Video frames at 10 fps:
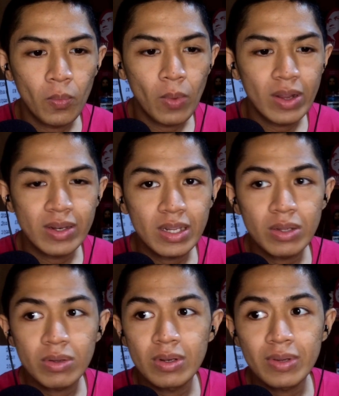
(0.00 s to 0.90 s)
where they
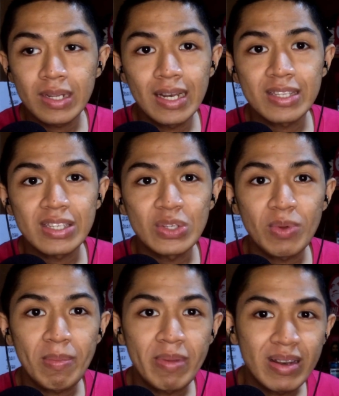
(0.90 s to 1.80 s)
don't really listen
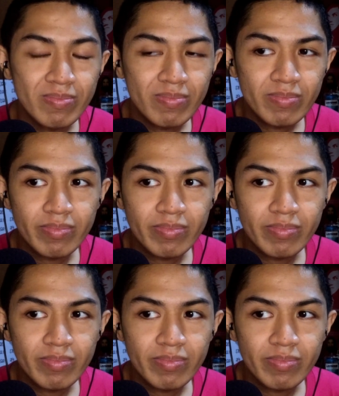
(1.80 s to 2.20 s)
to women,